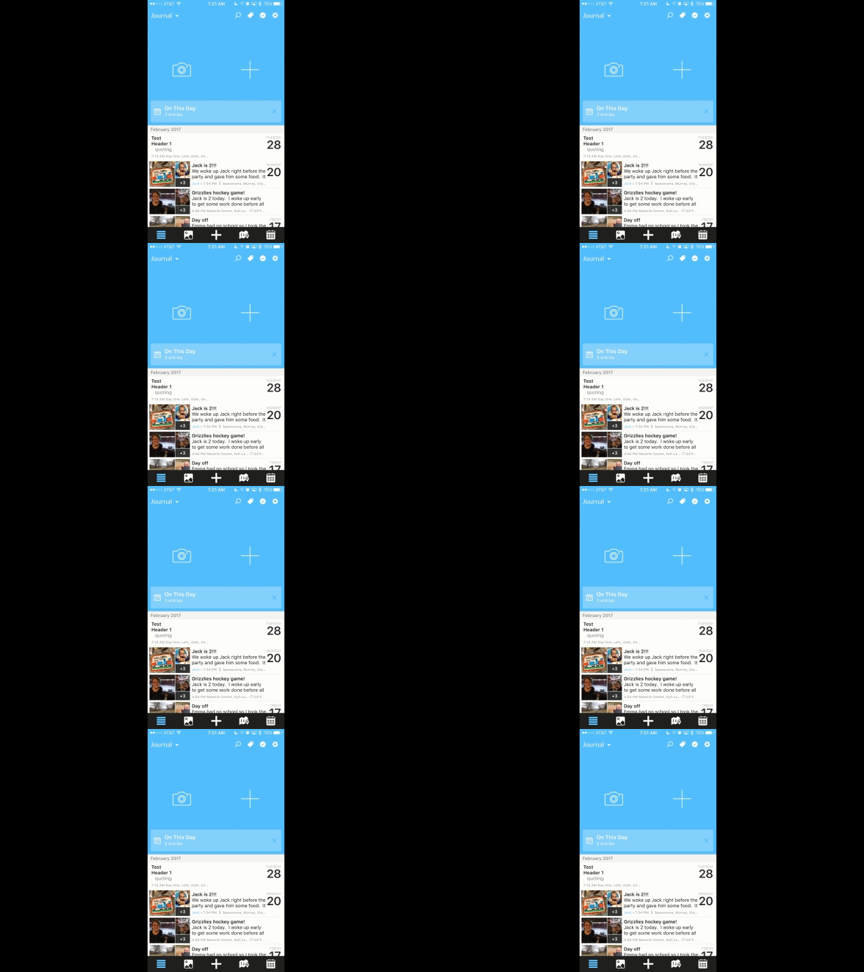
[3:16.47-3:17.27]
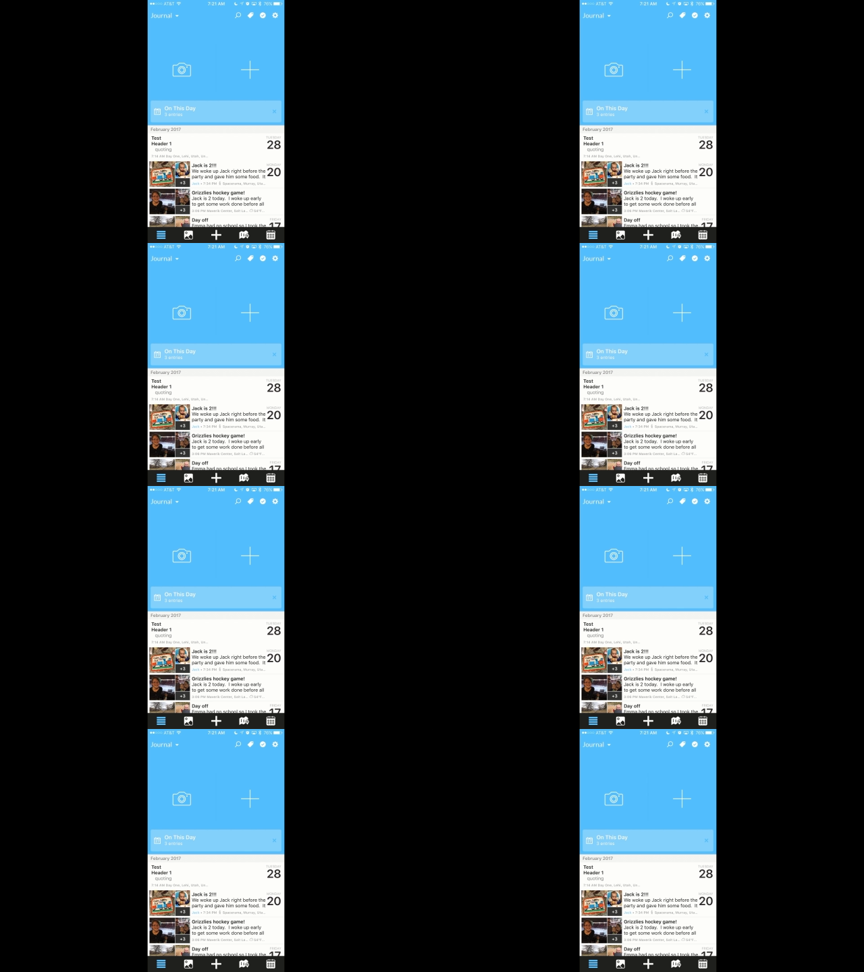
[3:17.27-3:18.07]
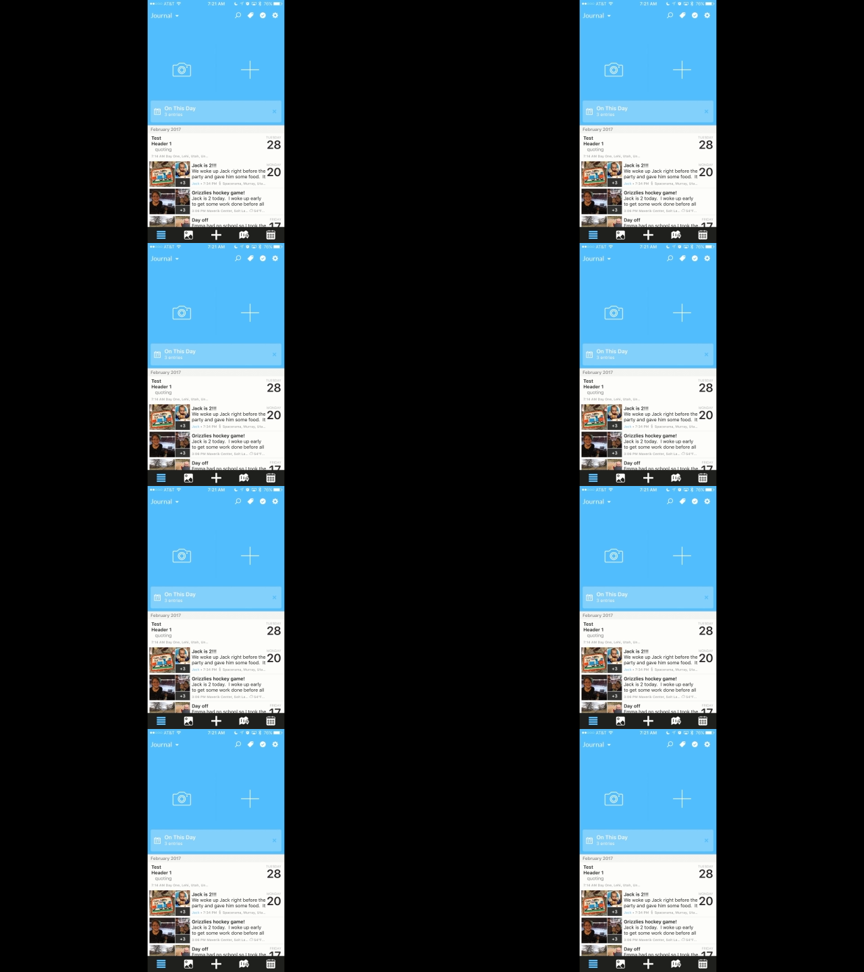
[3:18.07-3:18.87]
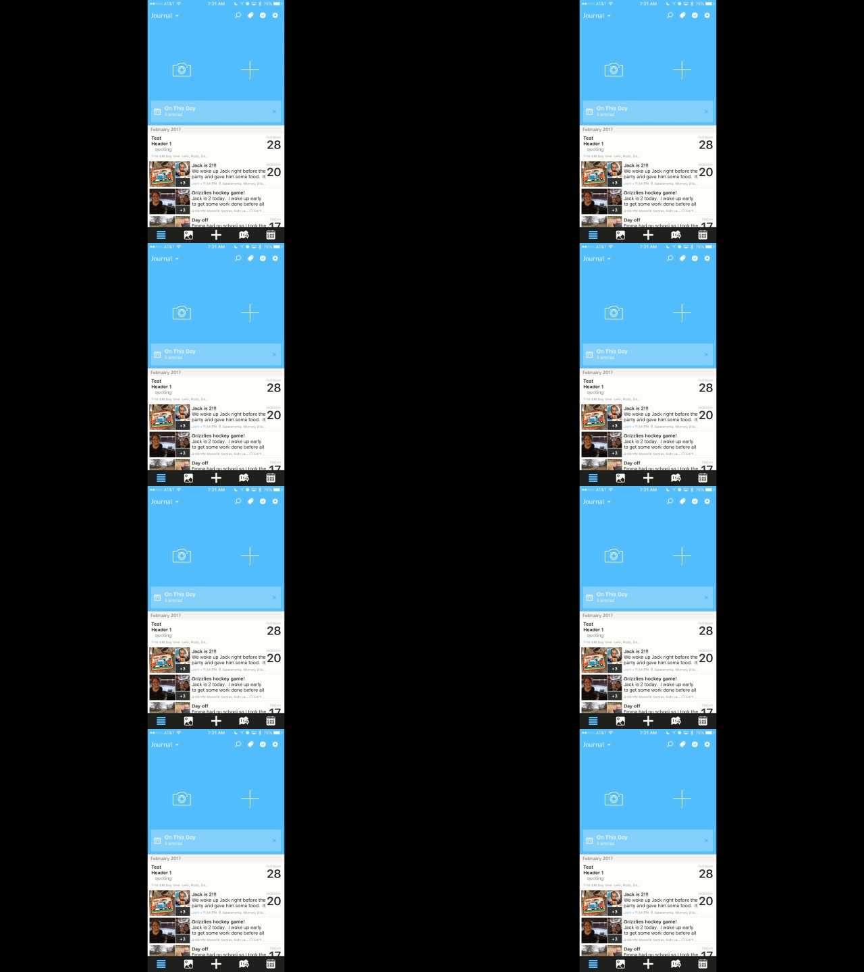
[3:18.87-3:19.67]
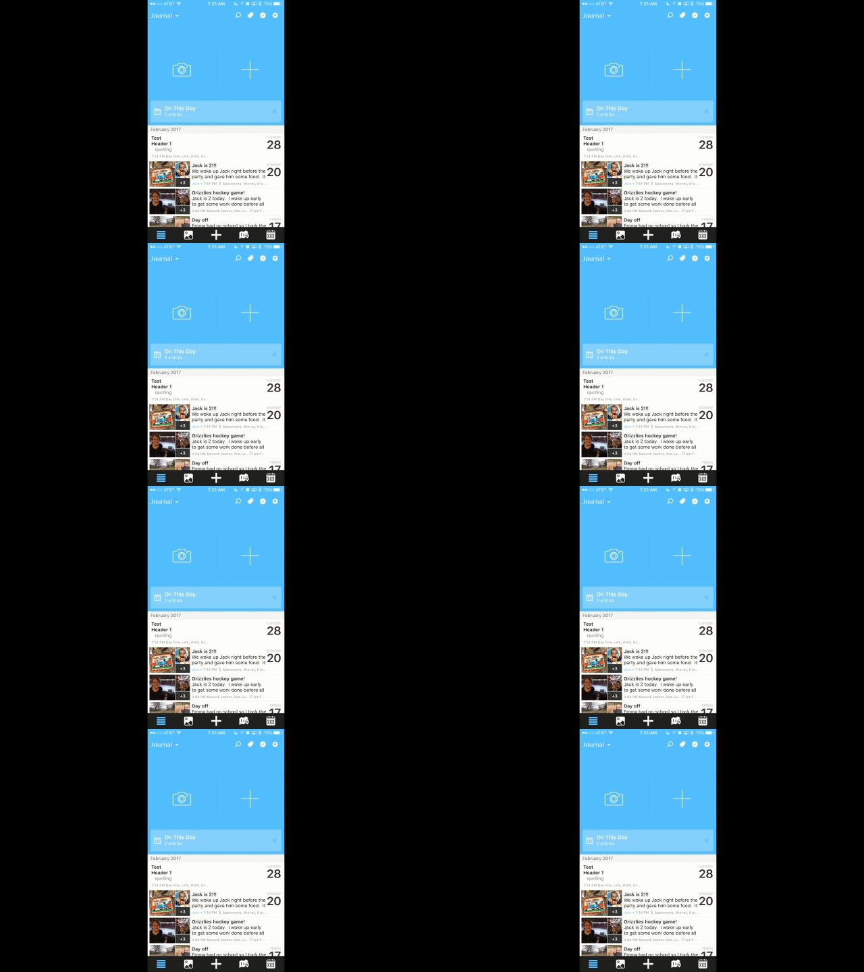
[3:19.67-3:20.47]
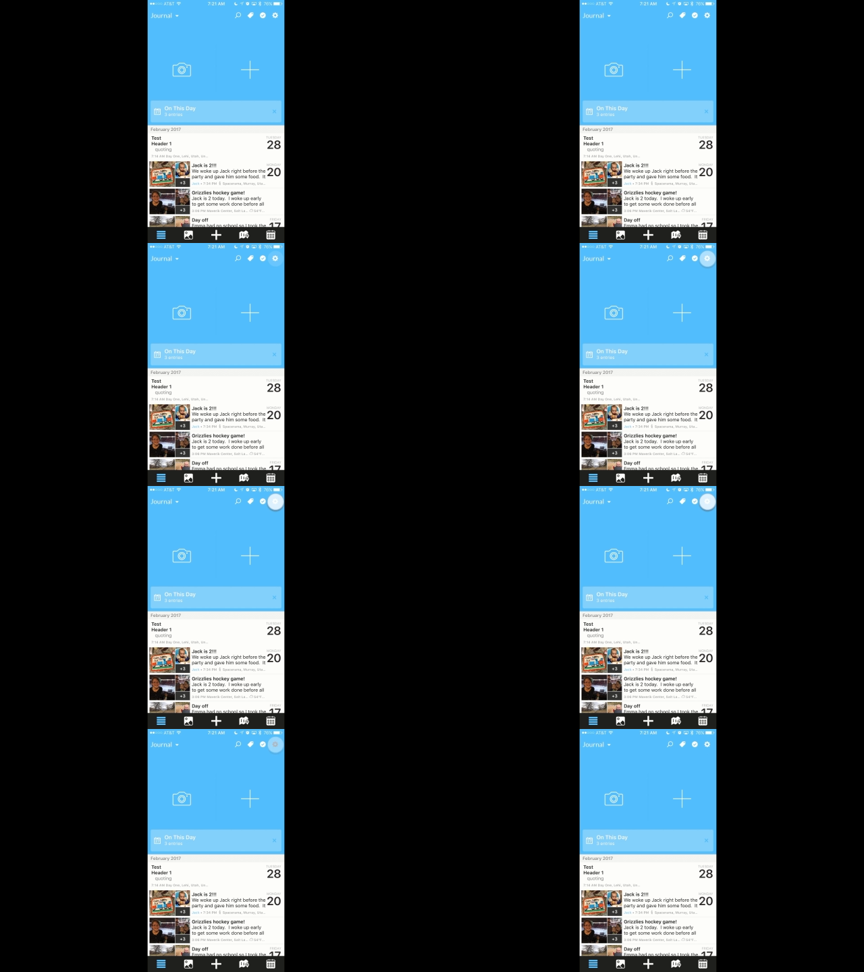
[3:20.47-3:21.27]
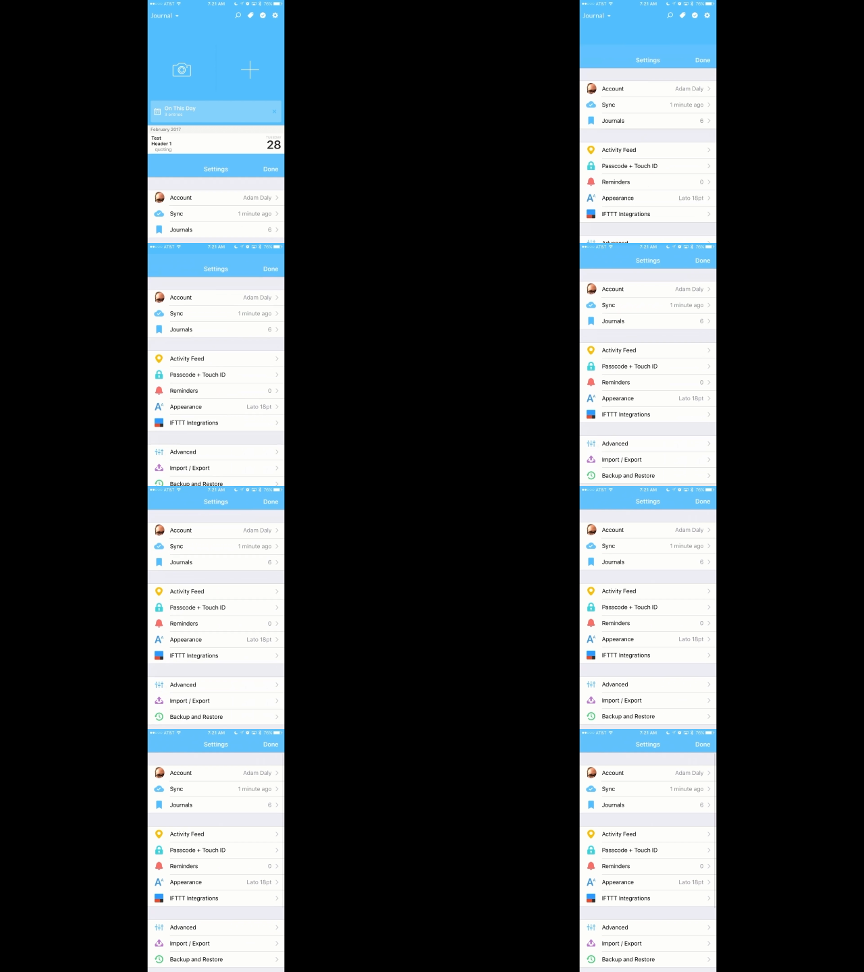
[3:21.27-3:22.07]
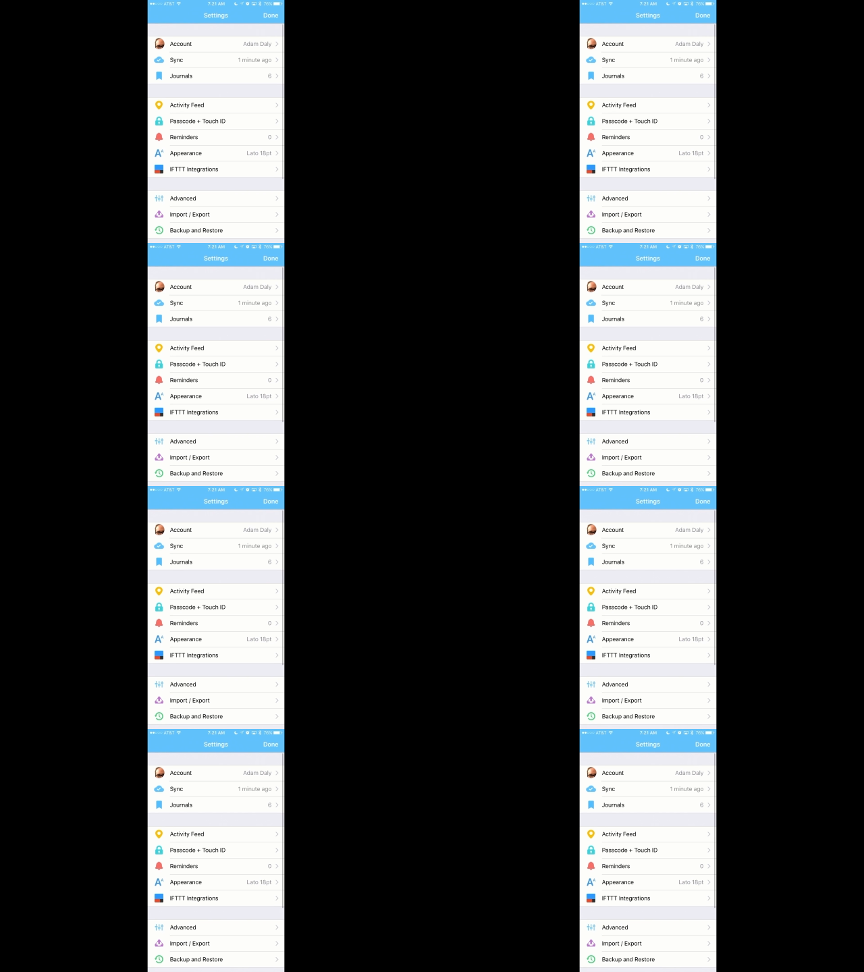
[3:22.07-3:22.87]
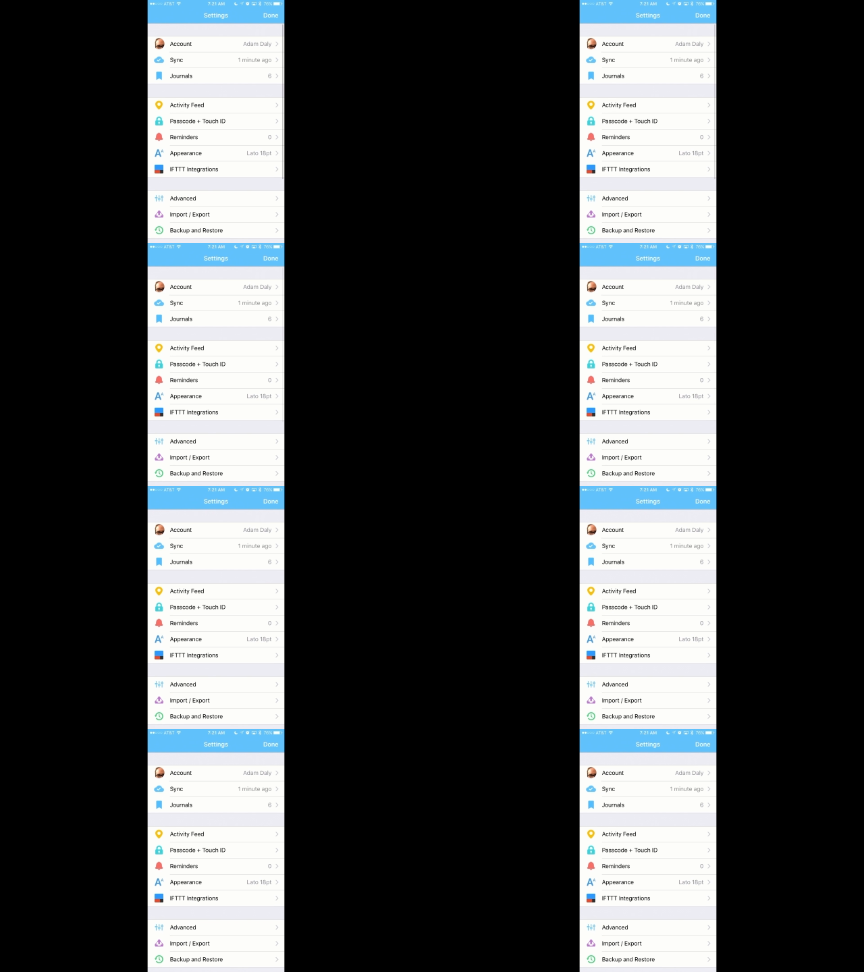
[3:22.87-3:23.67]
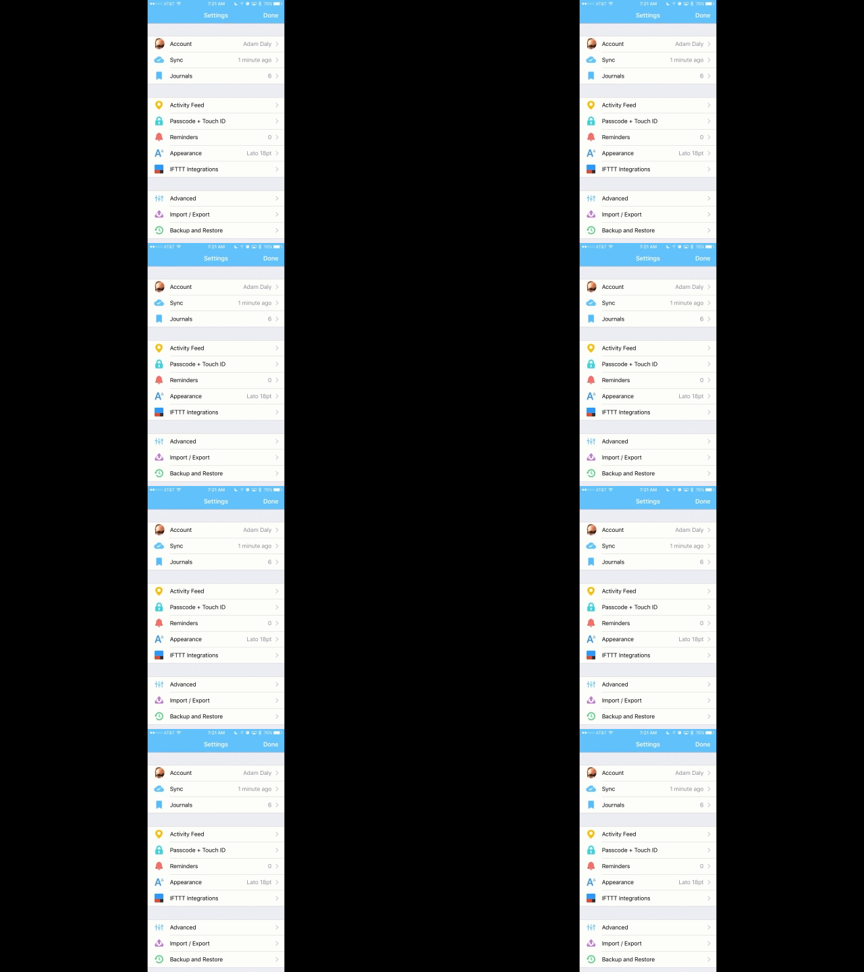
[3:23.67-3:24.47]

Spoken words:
[unreadable: no face in view]